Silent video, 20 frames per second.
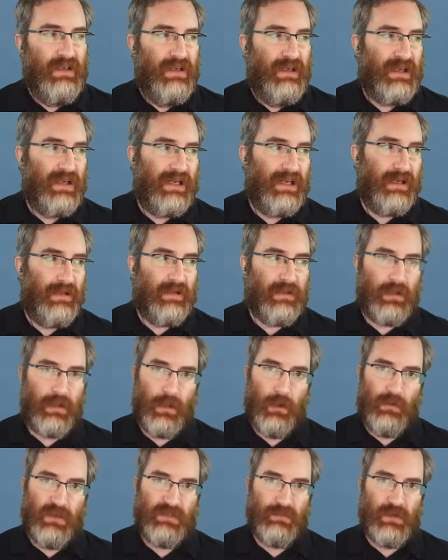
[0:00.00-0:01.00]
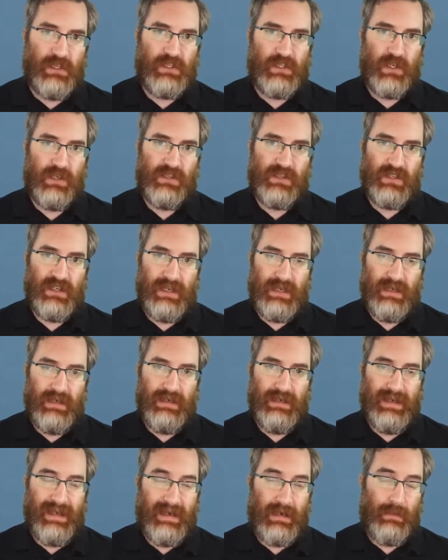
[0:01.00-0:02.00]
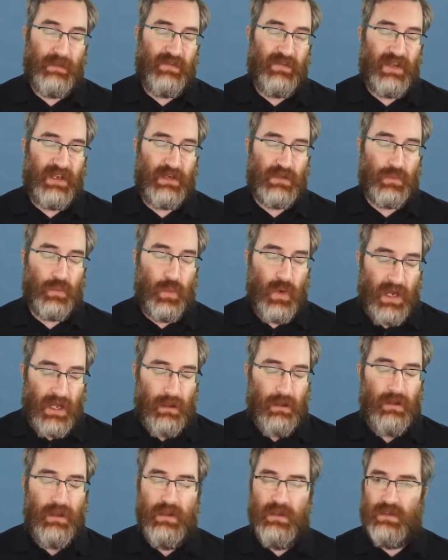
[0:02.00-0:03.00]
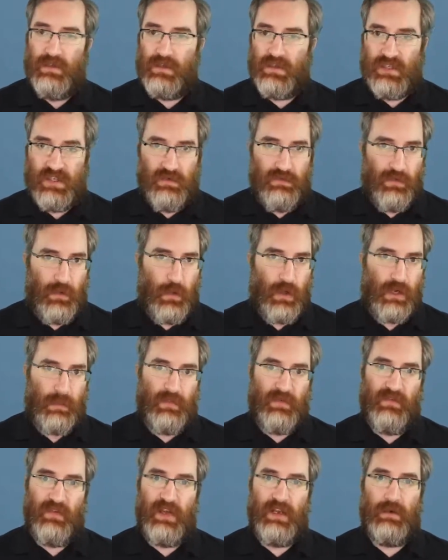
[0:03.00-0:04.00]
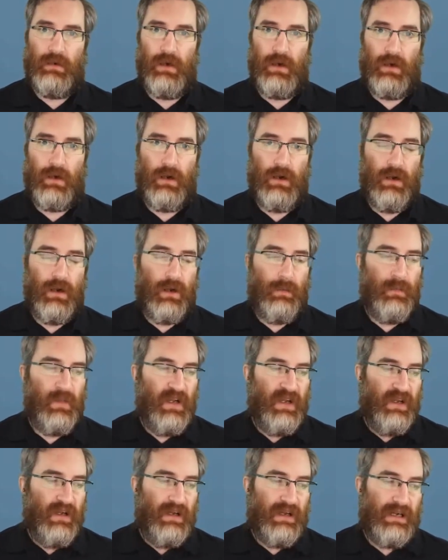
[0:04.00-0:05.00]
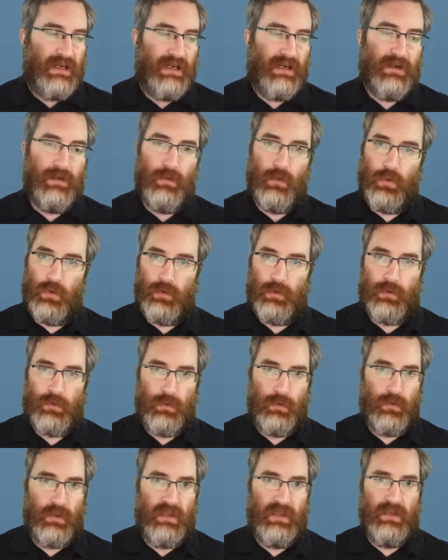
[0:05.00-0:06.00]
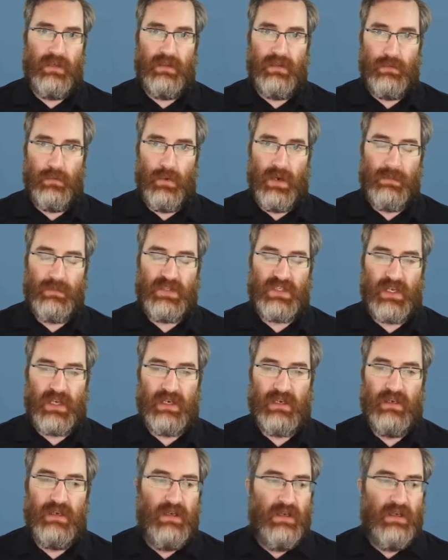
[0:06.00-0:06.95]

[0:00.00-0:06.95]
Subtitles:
You can always reach us at Epiphan as well, just info@epiphan.com or through the website.